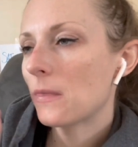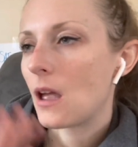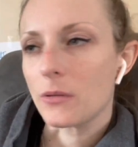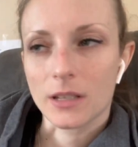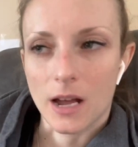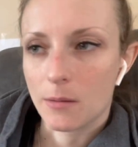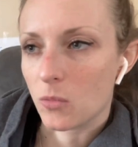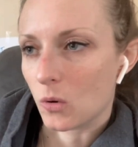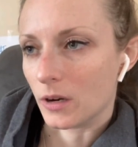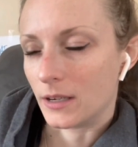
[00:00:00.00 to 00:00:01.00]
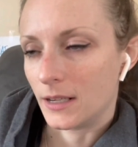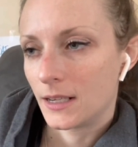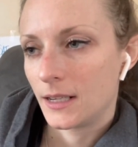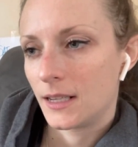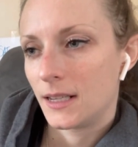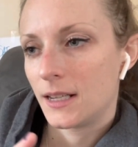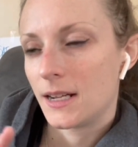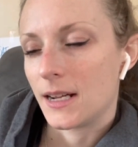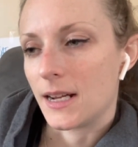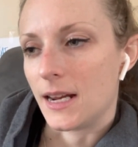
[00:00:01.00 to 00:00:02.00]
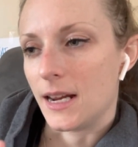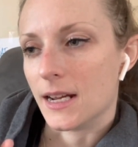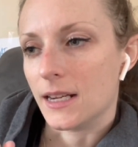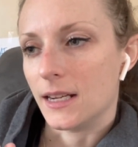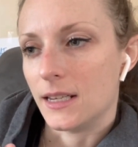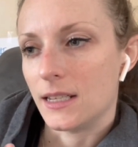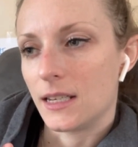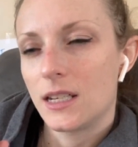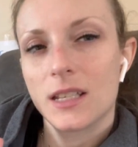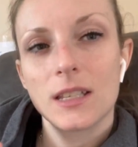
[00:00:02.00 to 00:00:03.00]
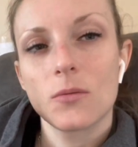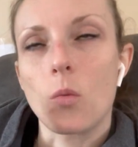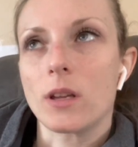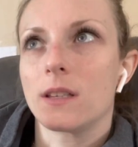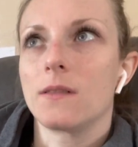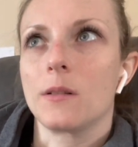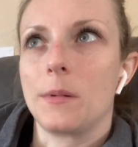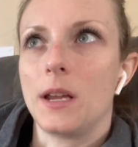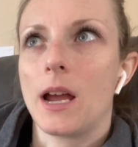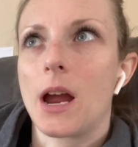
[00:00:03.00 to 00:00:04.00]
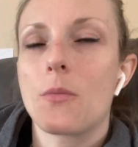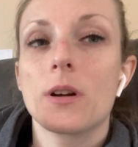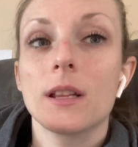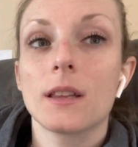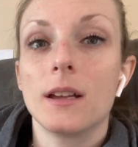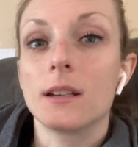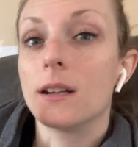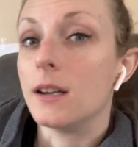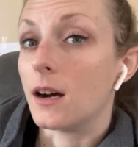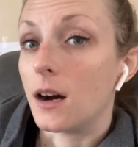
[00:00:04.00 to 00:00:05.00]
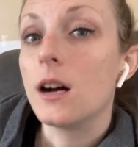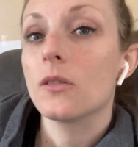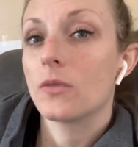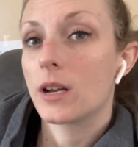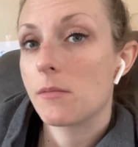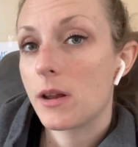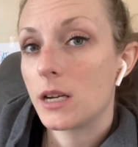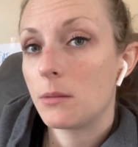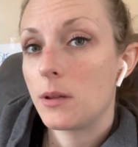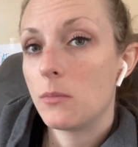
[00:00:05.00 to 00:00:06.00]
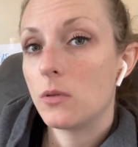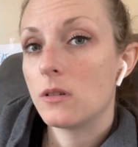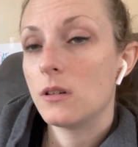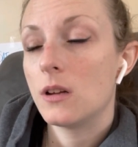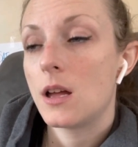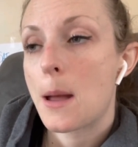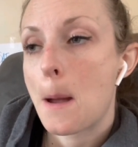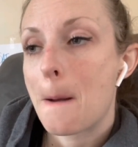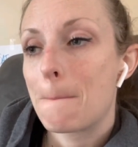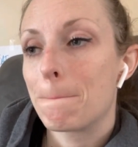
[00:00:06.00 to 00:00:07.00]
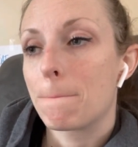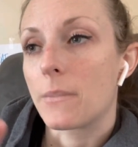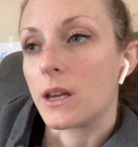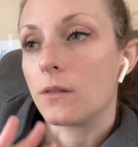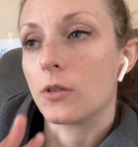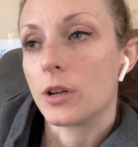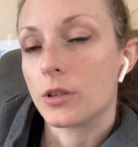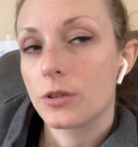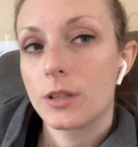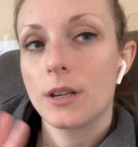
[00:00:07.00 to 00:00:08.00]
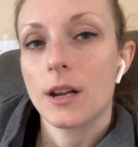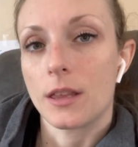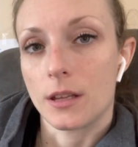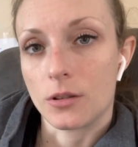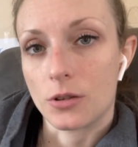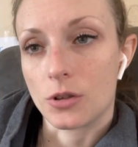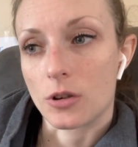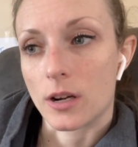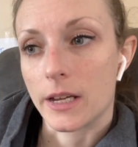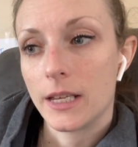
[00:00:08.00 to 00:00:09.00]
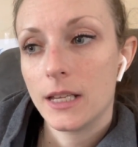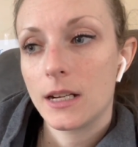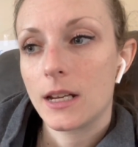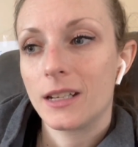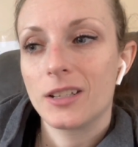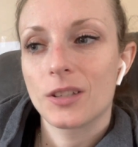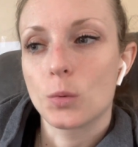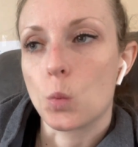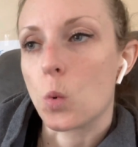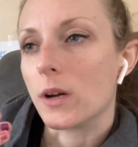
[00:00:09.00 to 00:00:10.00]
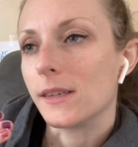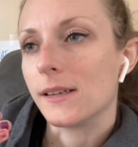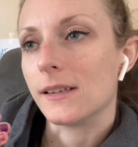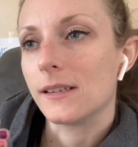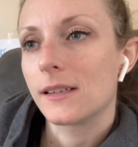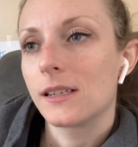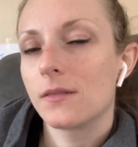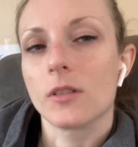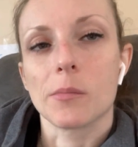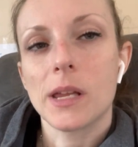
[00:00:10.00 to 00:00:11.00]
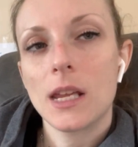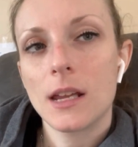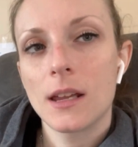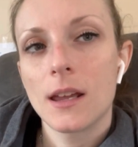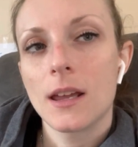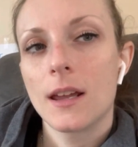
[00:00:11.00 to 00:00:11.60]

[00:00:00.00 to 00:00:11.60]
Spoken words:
I was kind of bored and it just wasn't for me. I wouldn't like not recommend it to people. Like if you're interested, I think you should try it. It just wasn't for me.